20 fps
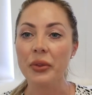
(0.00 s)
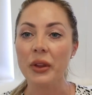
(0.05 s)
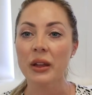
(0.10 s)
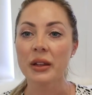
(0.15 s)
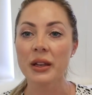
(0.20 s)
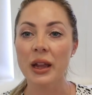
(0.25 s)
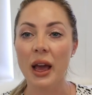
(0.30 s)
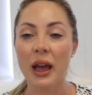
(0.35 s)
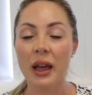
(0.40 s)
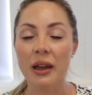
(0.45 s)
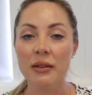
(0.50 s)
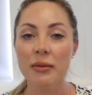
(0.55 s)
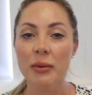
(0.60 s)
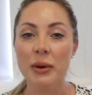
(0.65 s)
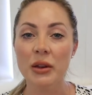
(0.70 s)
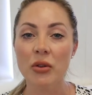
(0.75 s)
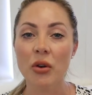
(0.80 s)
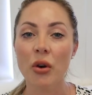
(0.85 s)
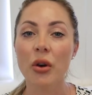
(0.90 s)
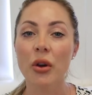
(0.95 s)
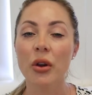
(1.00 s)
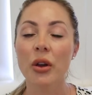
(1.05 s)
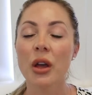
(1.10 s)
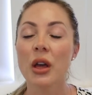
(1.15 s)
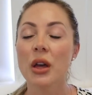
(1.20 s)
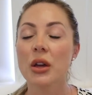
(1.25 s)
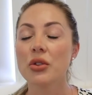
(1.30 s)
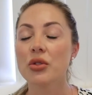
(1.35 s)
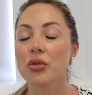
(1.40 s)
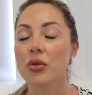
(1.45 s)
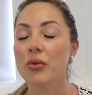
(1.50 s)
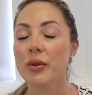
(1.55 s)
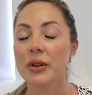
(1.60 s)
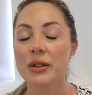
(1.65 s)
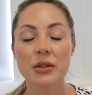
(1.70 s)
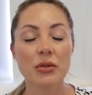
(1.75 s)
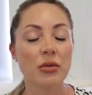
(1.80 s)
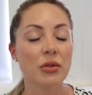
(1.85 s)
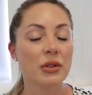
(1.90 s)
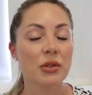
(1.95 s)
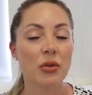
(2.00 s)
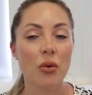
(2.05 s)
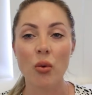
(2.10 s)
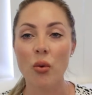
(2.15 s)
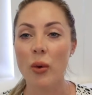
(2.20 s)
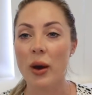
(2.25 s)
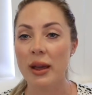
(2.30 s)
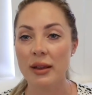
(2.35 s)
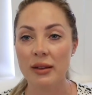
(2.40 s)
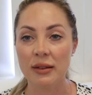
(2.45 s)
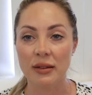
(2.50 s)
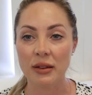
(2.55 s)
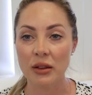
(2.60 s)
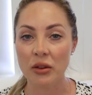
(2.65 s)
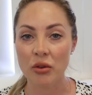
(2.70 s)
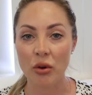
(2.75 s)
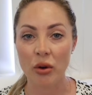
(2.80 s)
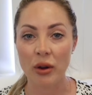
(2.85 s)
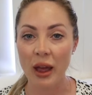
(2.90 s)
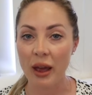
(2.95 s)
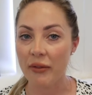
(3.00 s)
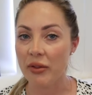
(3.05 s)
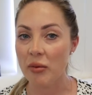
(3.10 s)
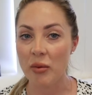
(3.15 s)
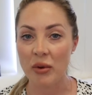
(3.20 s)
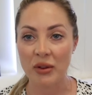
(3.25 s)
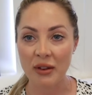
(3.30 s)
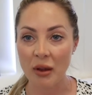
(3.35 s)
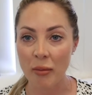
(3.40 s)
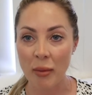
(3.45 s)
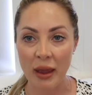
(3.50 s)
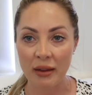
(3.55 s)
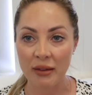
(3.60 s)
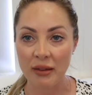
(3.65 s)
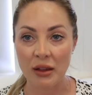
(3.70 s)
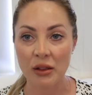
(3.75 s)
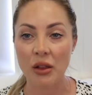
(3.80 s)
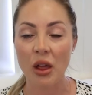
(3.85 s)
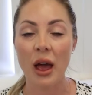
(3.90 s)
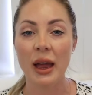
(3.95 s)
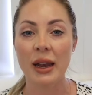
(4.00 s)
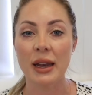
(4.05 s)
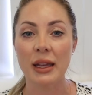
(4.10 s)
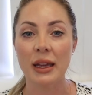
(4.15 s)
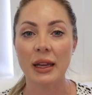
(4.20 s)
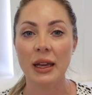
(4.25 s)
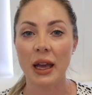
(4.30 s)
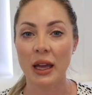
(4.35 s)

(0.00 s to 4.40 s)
Now, as we know, jewelry stores always, have the most amazing lighting.